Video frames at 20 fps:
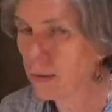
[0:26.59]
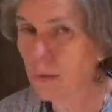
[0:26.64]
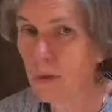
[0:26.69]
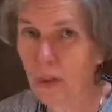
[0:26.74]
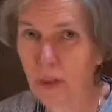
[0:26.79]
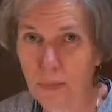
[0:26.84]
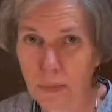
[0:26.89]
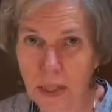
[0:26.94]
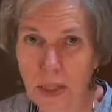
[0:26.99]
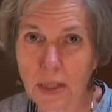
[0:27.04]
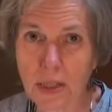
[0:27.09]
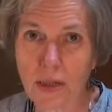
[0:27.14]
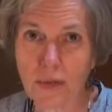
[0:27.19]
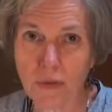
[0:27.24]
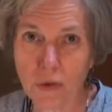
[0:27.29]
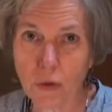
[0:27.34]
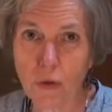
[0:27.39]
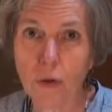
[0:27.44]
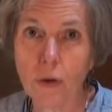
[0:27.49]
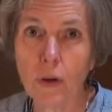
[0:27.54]
which means
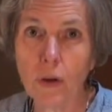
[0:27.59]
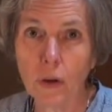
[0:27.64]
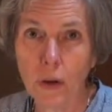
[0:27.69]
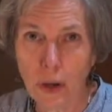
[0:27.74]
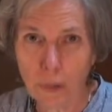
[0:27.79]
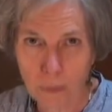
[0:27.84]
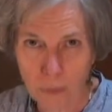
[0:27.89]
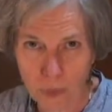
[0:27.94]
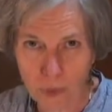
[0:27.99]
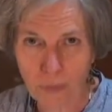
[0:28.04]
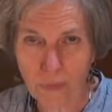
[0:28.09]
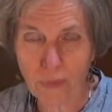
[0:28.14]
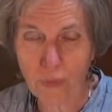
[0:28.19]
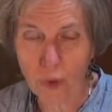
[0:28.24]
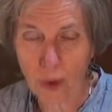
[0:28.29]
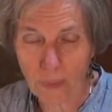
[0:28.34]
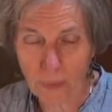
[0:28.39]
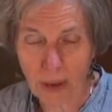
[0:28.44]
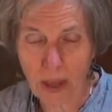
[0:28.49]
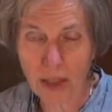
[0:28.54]
if you put
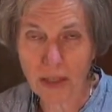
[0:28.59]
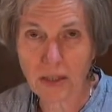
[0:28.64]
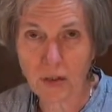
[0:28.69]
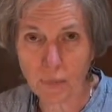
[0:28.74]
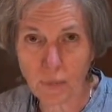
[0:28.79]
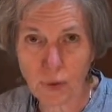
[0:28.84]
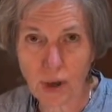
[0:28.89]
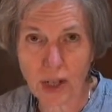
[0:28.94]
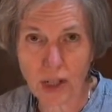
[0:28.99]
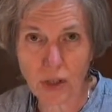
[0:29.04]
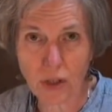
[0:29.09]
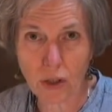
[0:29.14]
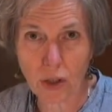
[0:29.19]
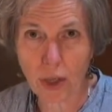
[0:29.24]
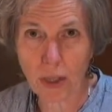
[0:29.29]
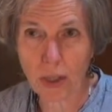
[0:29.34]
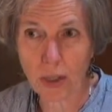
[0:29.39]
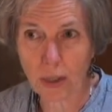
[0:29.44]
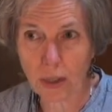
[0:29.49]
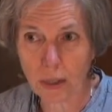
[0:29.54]
4 pounds of pressure
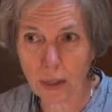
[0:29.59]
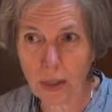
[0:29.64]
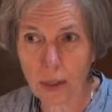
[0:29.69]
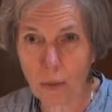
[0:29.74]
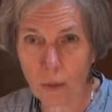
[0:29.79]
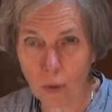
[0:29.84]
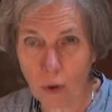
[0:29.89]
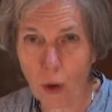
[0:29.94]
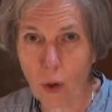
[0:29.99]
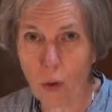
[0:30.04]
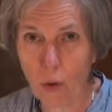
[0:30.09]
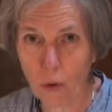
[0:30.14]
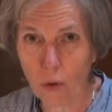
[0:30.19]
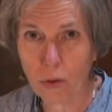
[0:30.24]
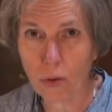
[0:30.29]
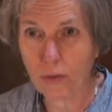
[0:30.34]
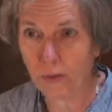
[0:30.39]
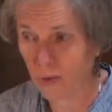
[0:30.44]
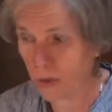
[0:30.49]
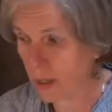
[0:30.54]
on it, it will
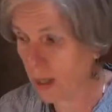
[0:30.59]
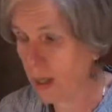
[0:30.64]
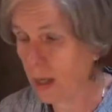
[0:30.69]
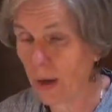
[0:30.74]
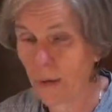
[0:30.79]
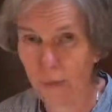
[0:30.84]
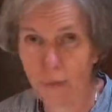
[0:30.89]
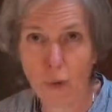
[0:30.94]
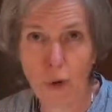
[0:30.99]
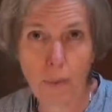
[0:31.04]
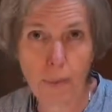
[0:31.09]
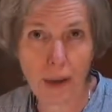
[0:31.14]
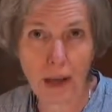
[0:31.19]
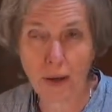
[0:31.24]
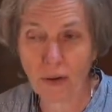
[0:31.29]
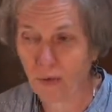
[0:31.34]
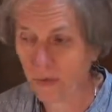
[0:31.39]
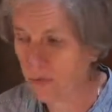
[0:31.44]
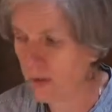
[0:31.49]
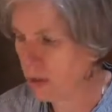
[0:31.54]
hold if you're getting a
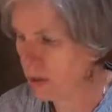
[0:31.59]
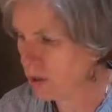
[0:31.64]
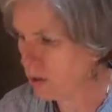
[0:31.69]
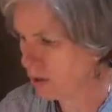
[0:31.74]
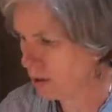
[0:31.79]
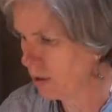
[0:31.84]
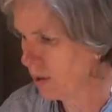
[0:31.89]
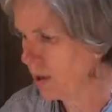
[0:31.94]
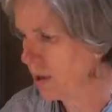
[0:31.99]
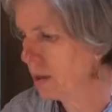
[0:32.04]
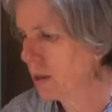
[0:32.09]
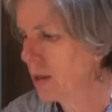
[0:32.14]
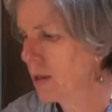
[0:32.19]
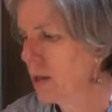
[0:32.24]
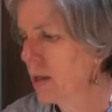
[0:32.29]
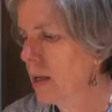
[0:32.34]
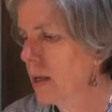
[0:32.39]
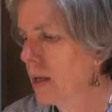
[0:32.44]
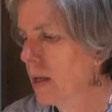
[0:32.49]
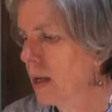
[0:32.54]
4-pound fish.
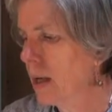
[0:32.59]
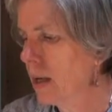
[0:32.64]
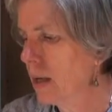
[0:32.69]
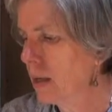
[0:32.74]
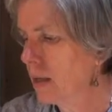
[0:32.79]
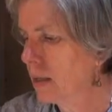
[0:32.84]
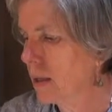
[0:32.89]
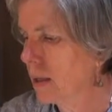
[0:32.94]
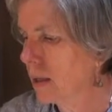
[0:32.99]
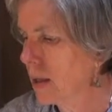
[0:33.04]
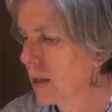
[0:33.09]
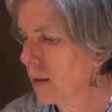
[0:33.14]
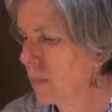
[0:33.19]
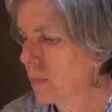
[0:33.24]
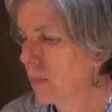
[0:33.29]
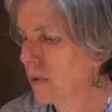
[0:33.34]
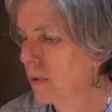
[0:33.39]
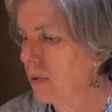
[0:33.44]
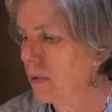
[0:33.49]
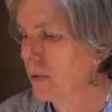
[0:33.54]

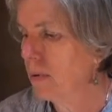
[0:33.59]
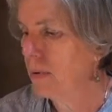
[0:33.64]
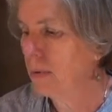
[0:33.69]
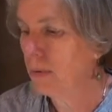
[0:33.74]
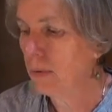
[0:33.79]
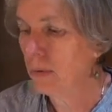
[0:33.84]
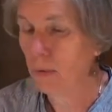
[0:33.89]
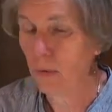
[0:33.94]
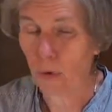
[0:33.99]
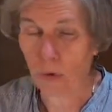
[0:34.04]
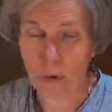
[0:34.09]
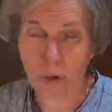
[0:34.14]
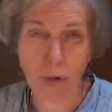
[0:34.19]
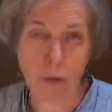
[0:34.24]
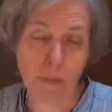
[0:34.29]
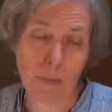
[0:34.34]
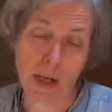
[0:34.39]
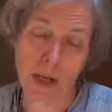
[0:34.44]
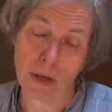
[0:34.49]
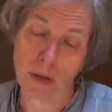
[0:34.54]
Or
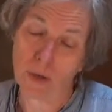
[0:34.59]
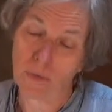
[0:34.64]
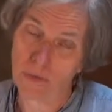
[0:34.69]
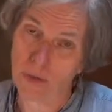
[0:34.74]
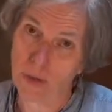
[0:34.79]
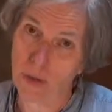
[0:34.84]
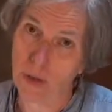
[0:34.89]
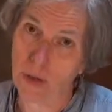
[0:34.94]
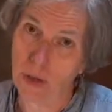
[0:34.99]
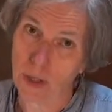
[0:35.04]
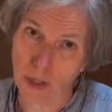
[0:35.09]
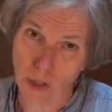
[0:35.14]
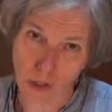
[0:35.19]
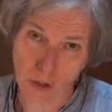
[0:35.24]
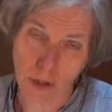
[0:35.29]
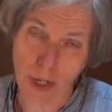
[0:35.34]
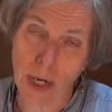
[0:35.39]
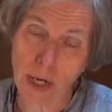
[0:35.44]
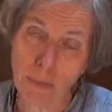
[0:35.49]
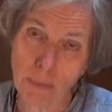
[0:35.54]
you might go for the
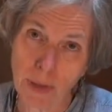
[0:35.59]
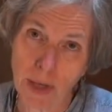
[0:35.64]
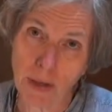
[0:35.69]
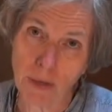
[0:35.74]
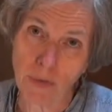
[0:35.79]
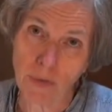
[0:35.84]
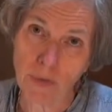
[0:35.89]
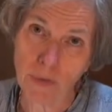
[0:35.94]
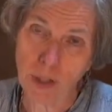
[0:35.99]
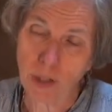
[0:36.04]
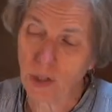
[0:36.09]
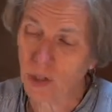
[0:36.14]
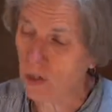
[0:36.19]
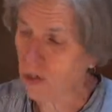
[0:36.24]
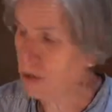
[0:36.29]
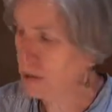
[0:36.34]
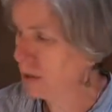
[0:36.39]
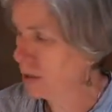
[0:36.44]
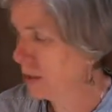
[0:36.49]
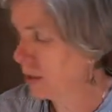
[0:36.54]
larger 8-pound
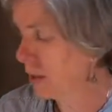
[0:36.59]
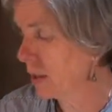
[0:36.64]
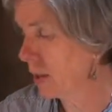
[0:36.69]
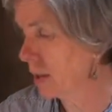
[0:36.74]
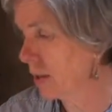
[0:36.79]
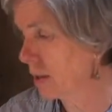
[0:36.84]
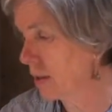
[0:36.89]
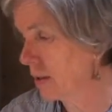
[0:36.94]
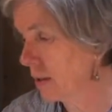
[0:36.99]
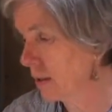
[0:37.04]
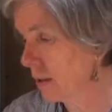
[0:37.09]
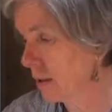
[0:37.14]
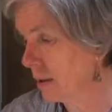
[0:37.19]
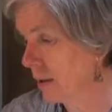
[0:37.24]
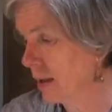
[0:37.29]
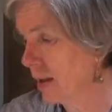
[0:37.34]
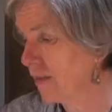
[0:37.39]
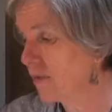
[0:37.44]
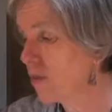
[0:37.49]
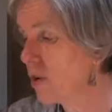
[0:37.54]
fish. And
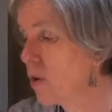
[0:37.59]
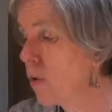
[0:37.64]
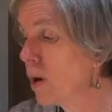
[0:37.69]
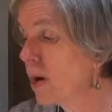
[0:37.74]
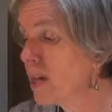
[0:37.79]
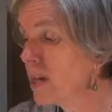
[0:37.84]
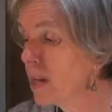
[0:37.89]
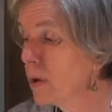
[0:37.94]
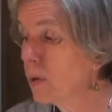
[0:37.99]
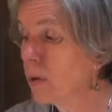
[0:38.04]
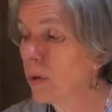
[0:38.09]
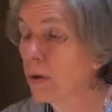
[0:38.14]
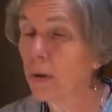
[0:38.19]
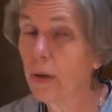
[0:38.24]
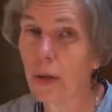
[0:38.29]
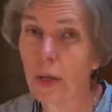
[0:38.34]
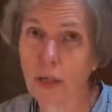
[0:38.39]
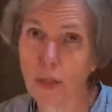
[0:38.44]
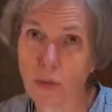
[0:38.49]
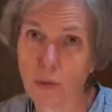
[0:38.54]
I have no idea what you
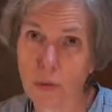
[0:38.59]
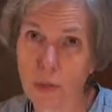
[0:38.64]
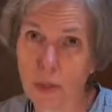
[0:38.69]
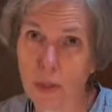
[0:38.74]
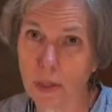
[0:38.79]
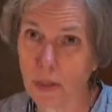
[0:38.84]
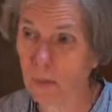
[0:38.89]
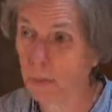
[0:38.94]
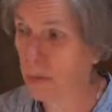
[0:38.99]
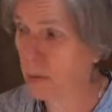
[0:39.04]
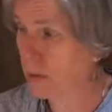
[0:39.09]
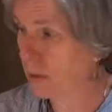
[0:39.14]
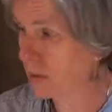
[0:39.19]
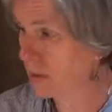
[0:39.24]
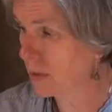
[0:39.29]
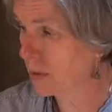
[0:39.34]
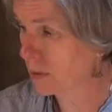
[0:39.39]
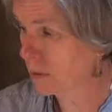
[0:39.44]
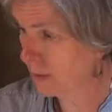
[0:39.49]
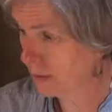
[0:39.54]
can catch with this
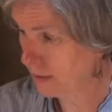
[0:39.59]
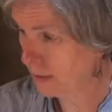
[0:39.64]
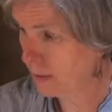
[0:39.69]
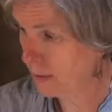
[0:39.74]
because